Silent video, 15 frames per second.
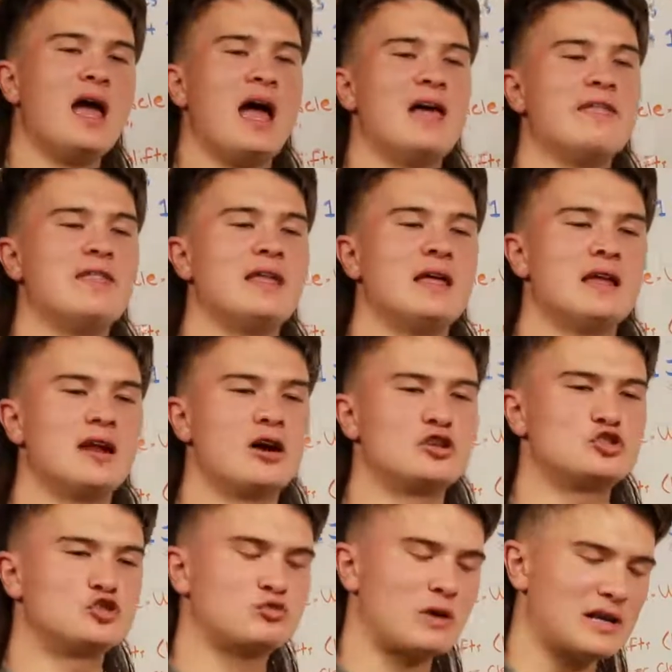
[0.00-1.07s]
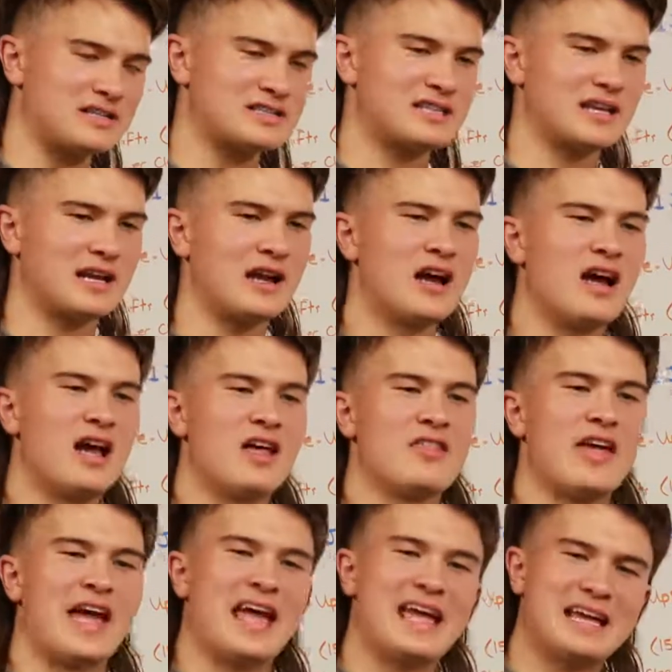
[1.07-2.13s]
and then addressing
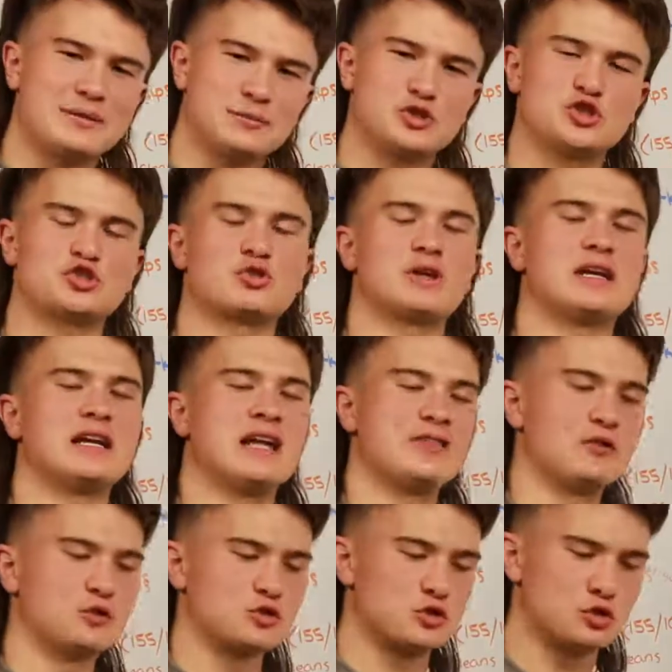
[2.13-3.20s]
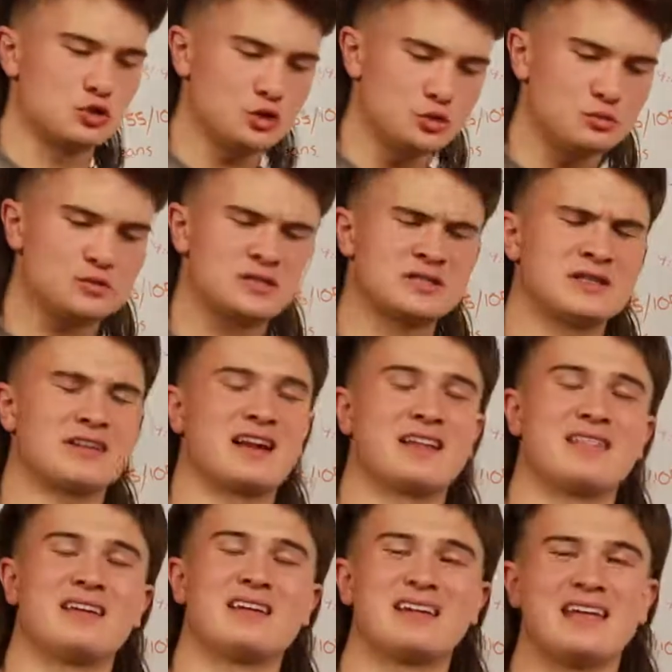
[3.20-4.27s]
the hamstring and those glutes that I
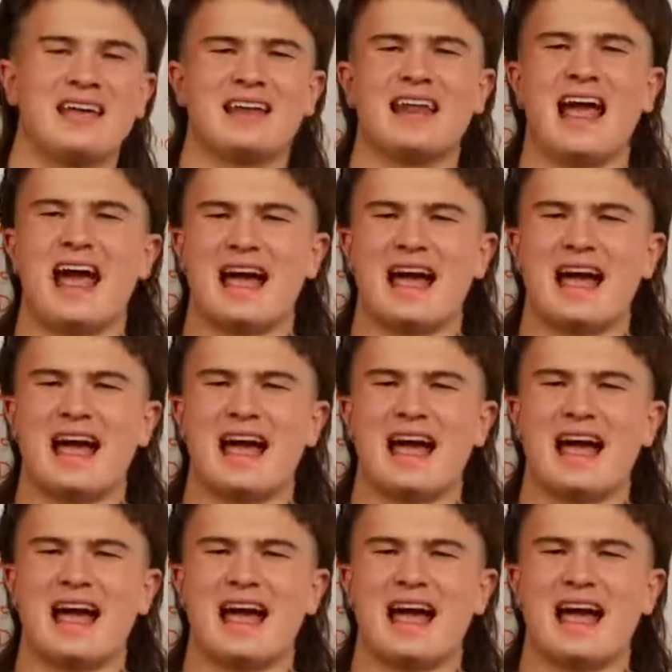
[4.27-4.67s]
think, again,